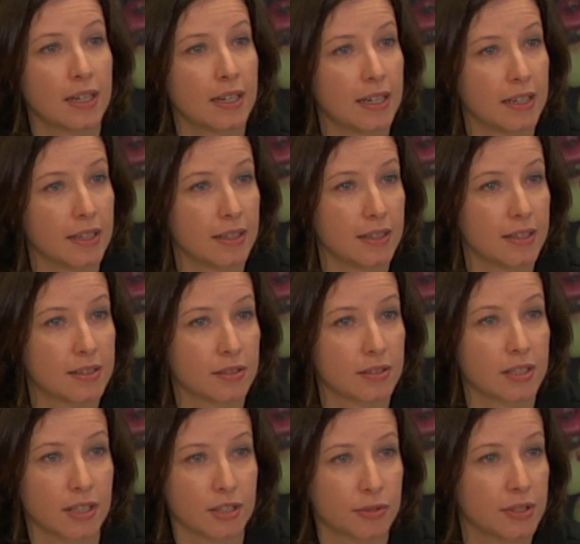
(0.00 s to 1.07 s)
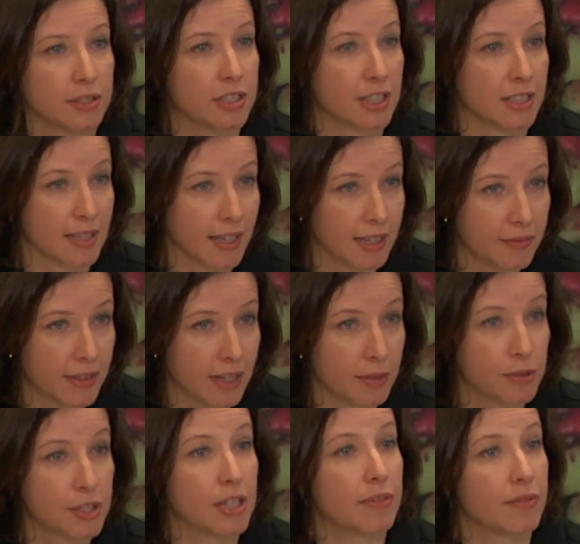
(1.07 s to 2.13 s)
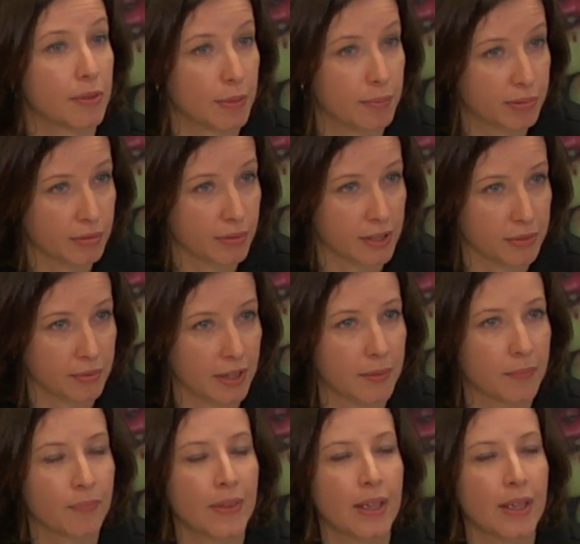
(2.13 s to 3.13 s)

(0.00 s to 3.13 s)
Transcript: in eastern countries such as Latvia, which are very poor as well.